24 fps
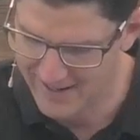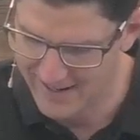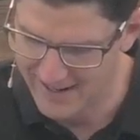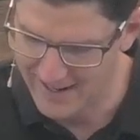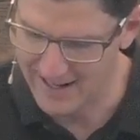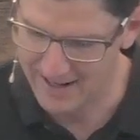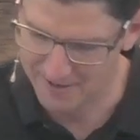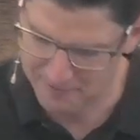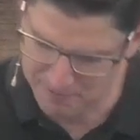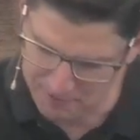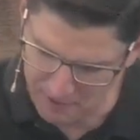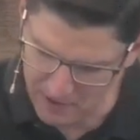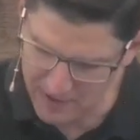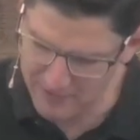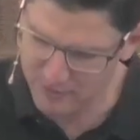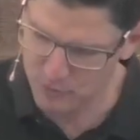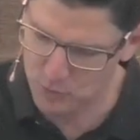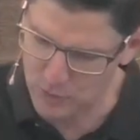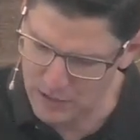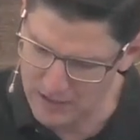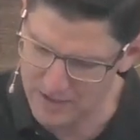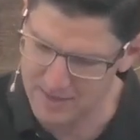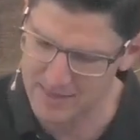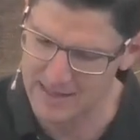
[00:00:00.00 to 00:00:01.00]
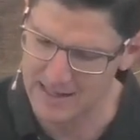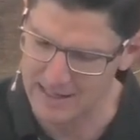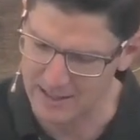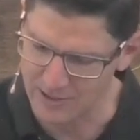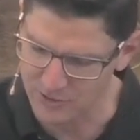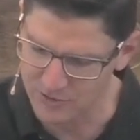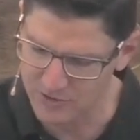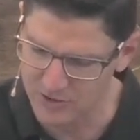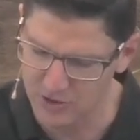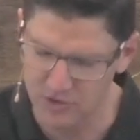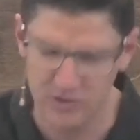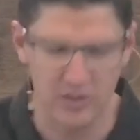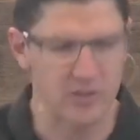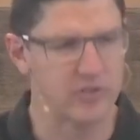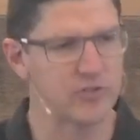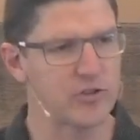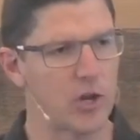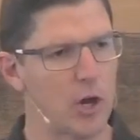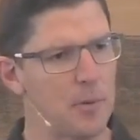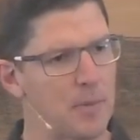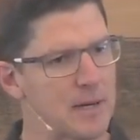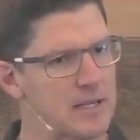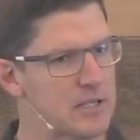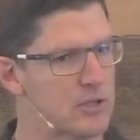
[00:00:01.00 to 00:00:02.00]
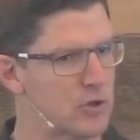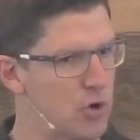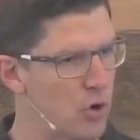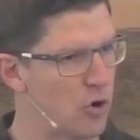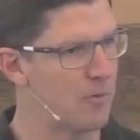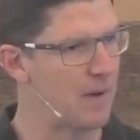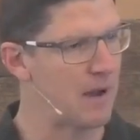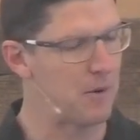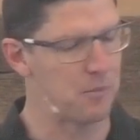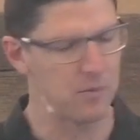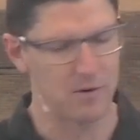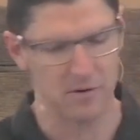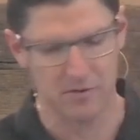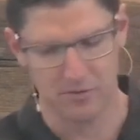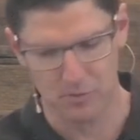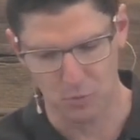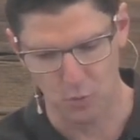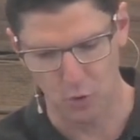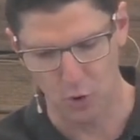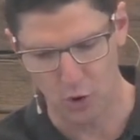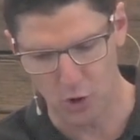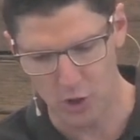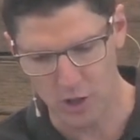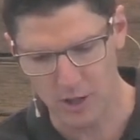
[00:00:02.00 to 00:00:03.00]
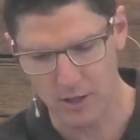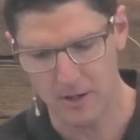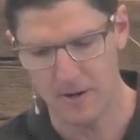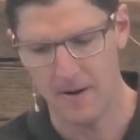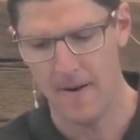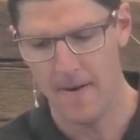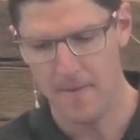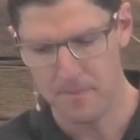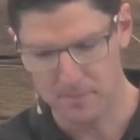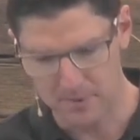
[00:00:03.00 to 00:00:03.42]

Uh, five quick things, because there's so much to talk about with work,